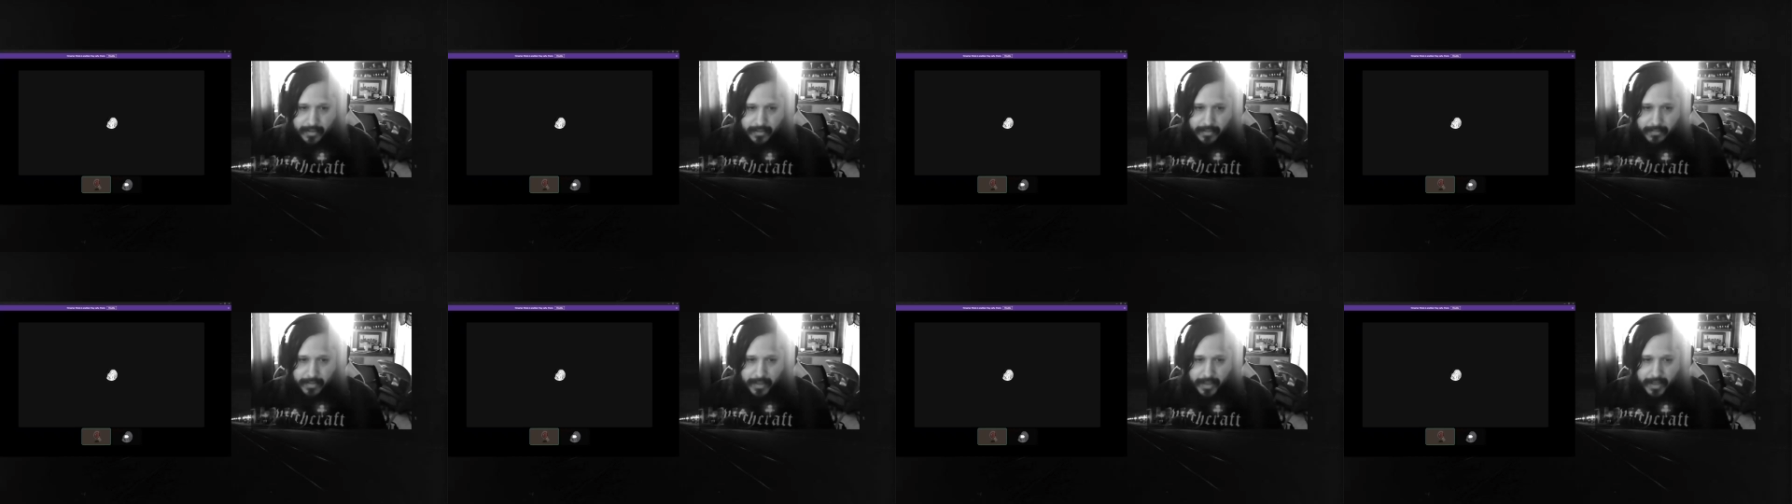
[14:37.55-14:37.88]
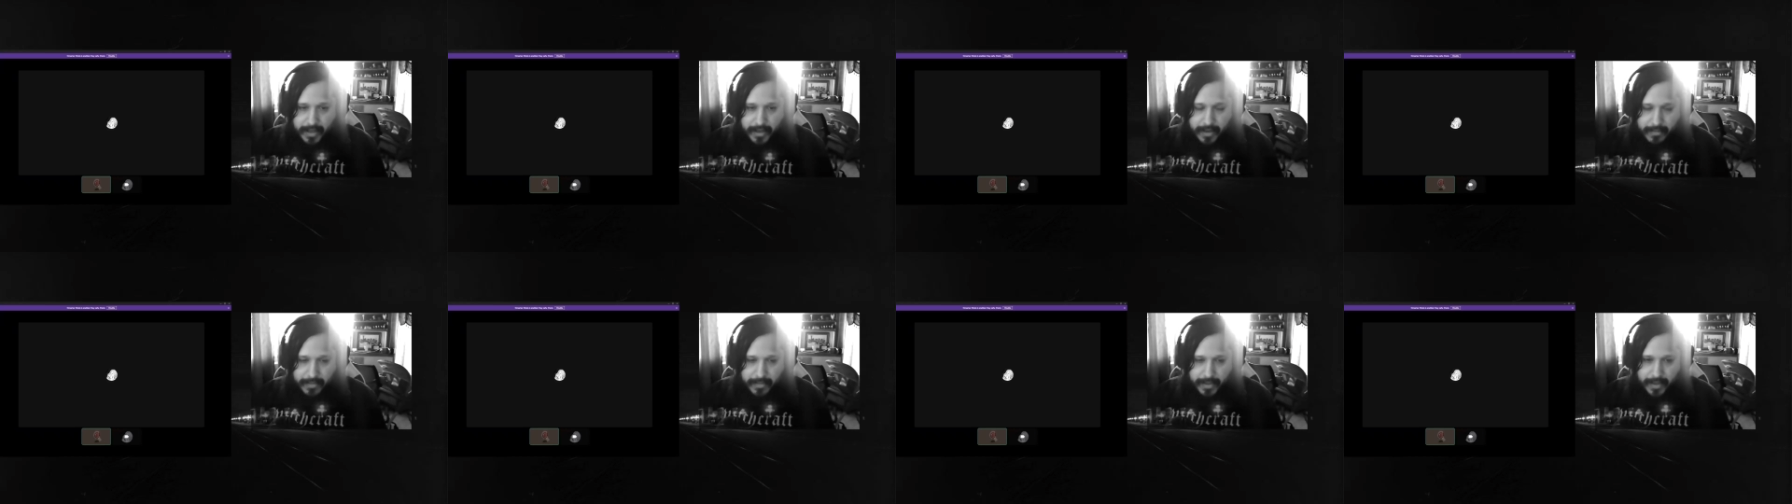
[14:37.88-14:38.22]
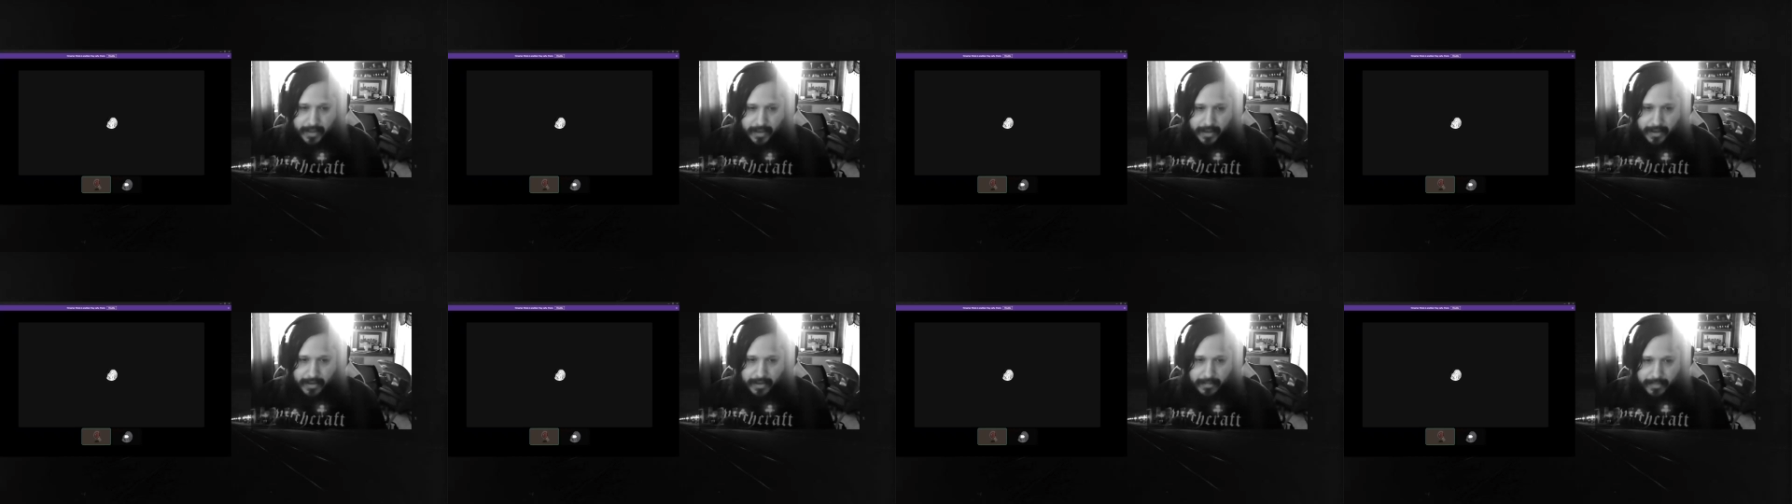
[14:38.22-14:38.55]
becoming
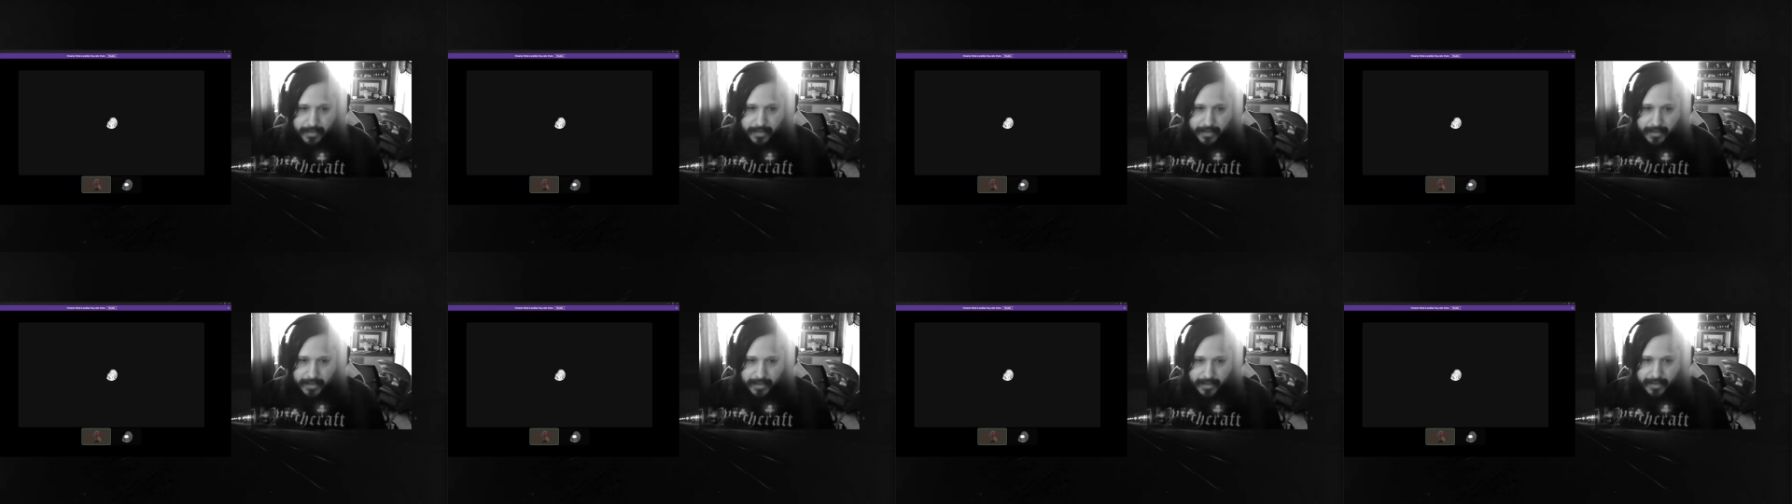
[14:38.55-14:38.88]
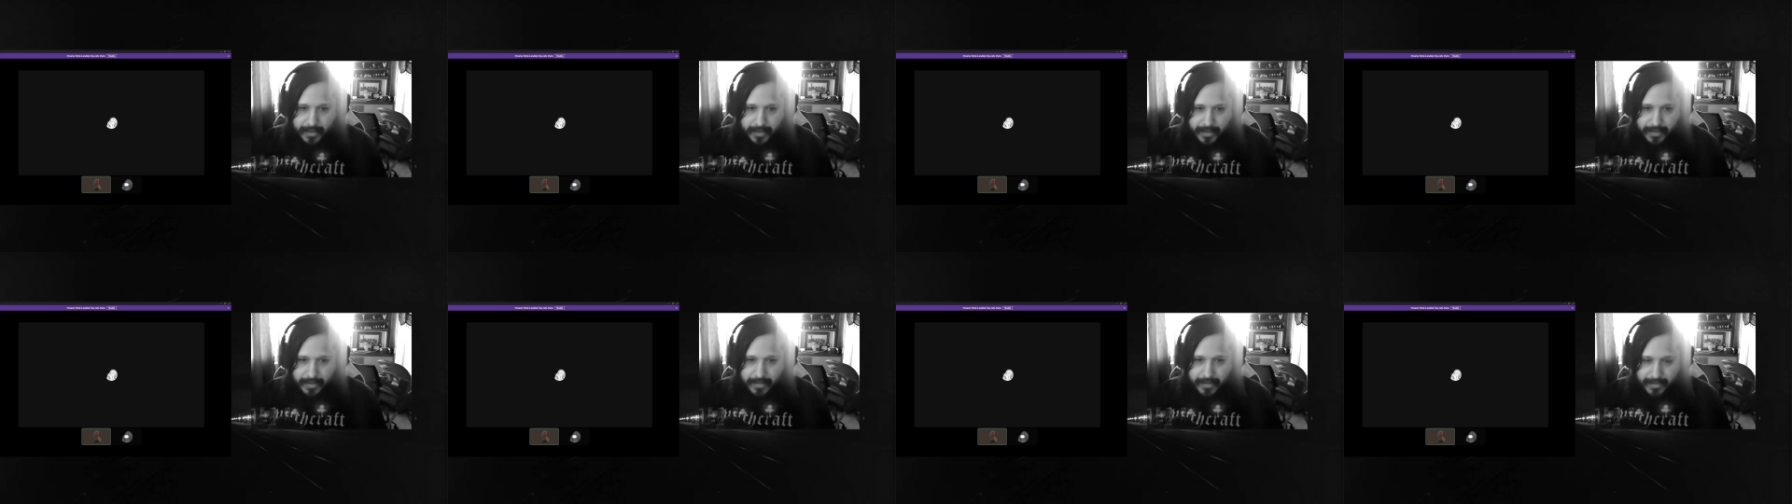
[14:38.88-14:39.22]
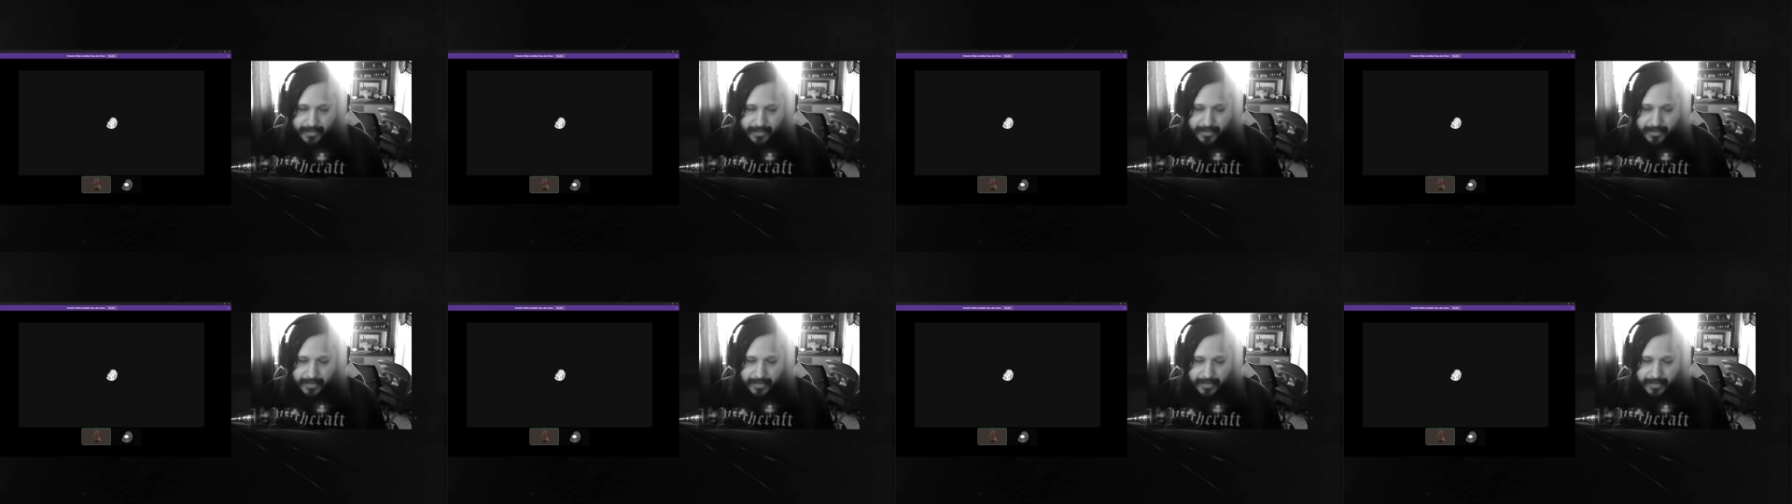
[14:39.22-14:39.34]
competent in other